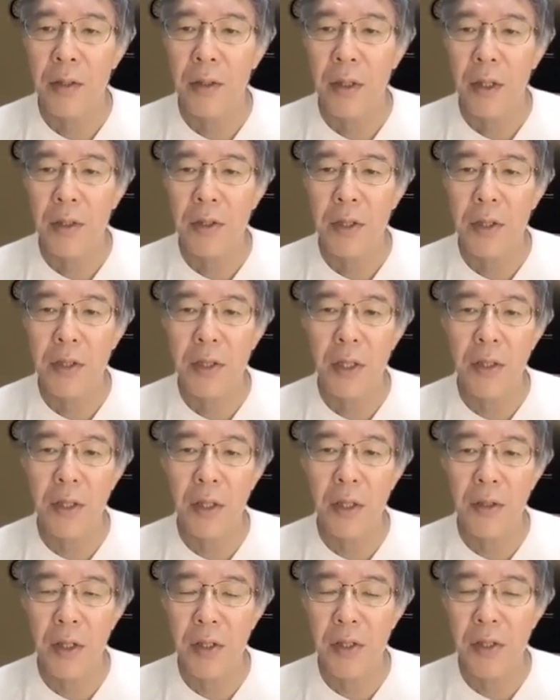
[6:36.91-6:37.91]
as I said,
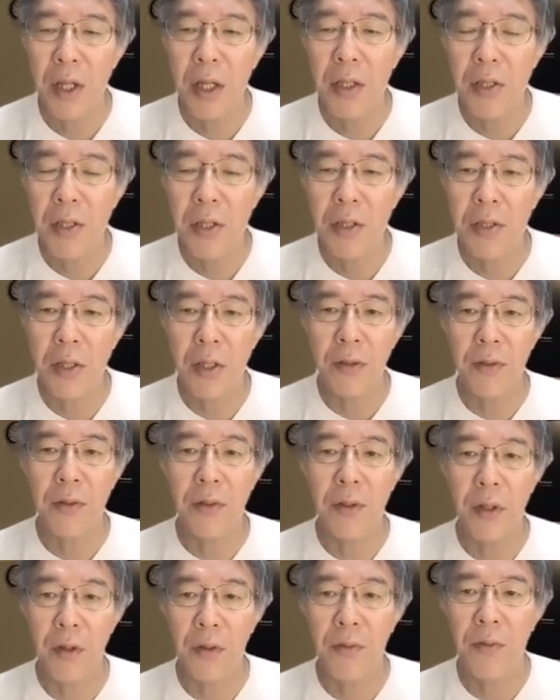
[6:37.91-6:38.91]
this H is a
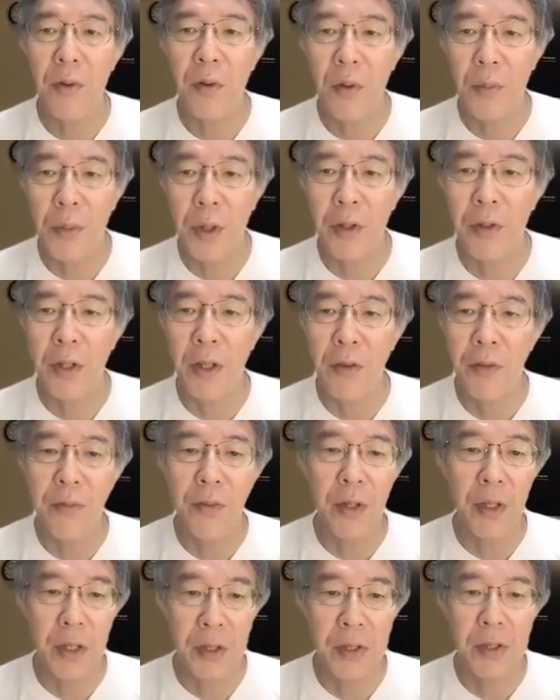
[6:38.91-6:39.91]
formal
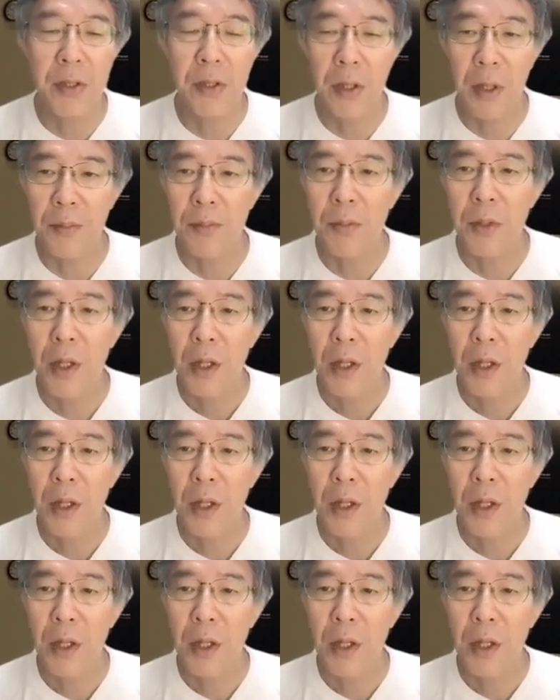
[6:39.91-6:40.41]
infinite sum.